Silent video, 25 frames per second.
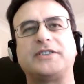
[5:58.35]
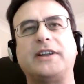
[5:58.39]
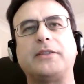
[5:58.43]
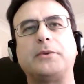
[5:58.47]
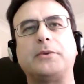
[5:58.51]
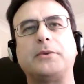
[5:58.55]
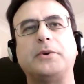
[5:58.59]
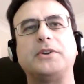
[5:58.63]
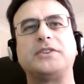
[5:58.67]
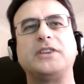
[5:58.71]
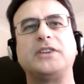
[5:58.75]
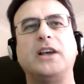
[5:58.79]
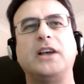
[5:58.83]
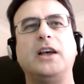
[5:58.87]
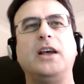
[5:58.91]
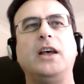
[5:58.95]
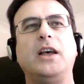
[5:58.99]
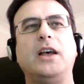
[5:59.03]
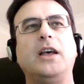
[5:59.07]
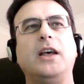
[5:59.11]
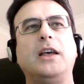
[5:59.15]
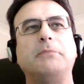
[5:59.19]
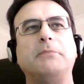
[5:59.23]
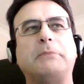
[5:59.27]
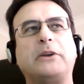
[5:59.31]
In other words,
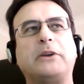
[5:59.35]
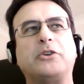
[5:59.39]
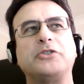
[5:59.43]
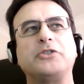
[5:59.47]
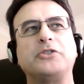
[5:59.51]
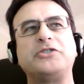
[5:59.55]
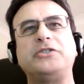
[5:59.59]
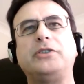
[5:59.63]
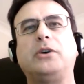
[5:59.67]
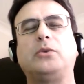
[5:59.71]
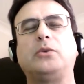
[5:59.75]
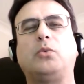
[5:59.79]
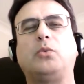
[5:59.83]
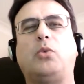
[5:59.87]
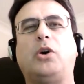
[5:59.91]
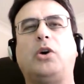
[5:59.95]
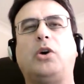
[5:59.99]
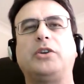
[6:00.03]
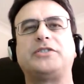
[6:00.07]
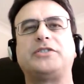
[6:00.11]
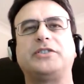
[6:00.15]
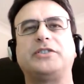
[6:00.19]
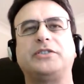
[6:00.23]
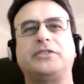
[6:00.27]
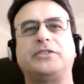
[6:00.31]
because you don't
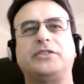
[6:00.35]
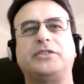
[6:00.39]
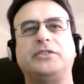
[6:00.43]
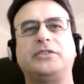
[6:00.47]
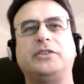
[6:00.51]
want it,